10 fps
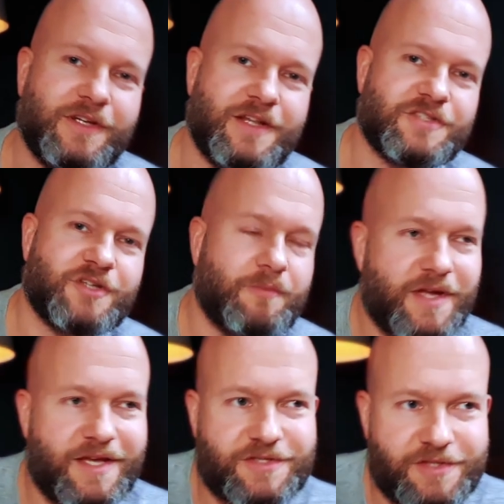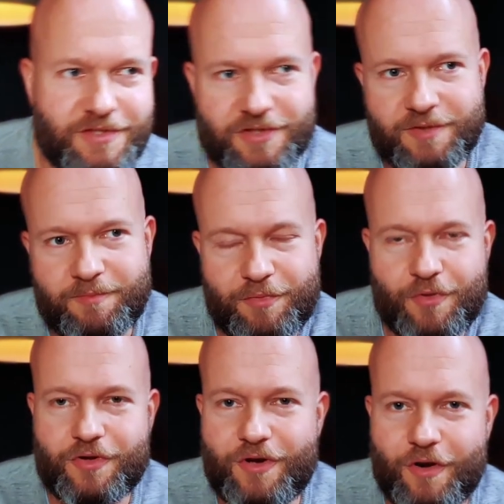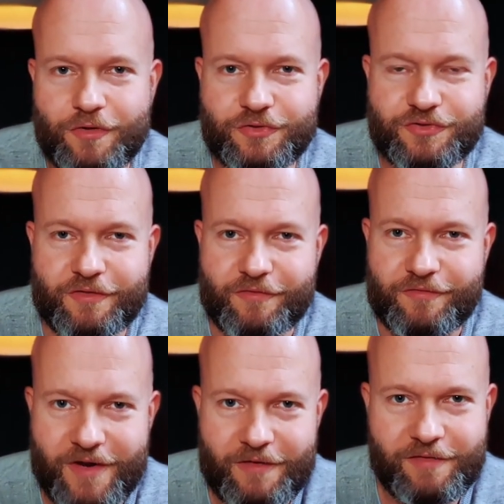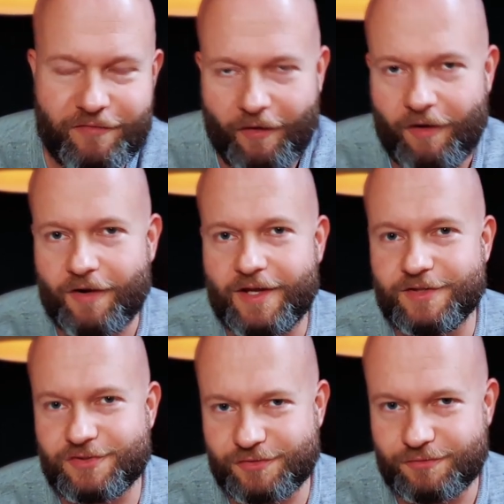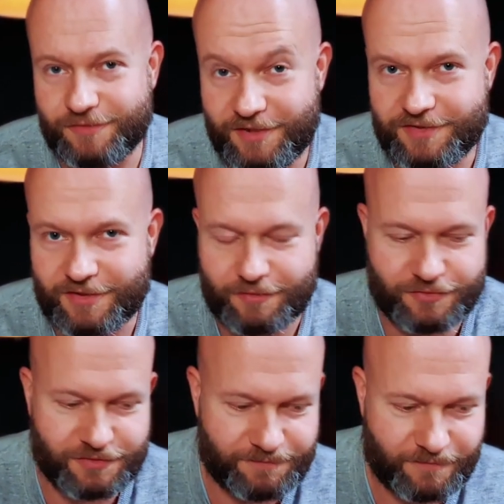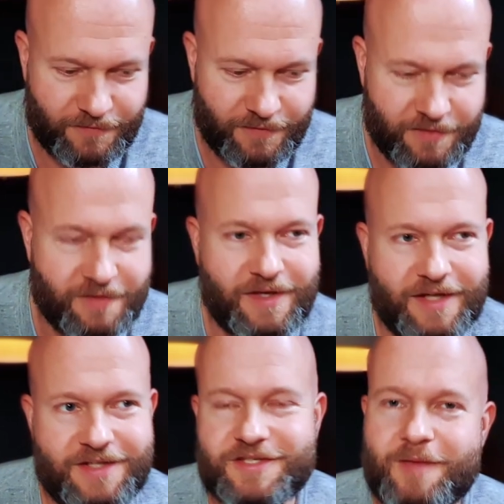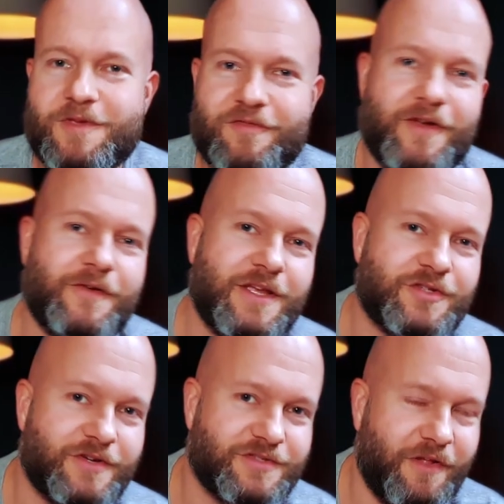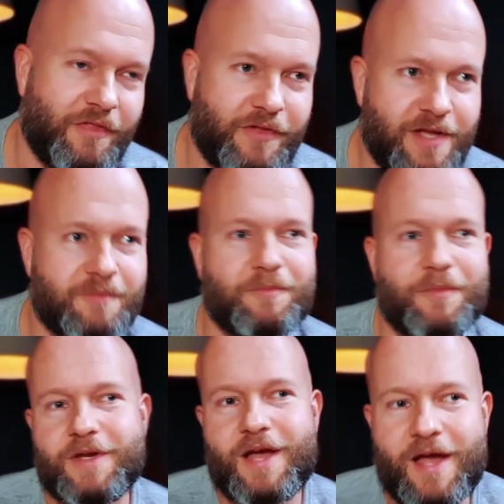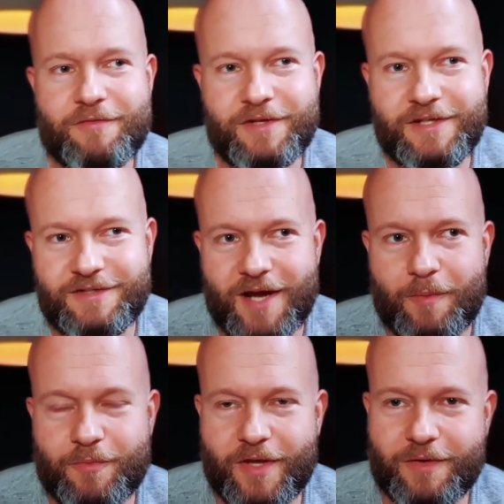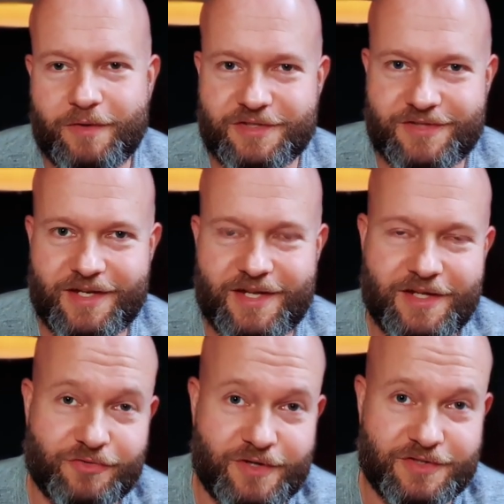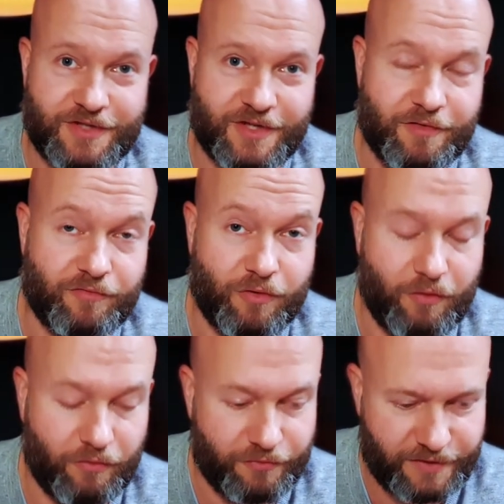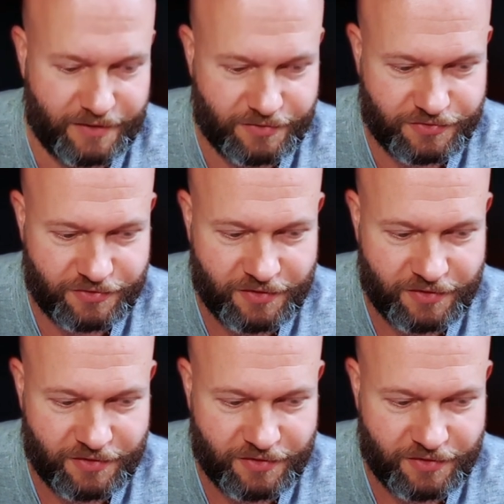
in some cases, the book goes very far into details. And this can be a very interesting thing, but I really doubt whether it is that interesting for all the readers.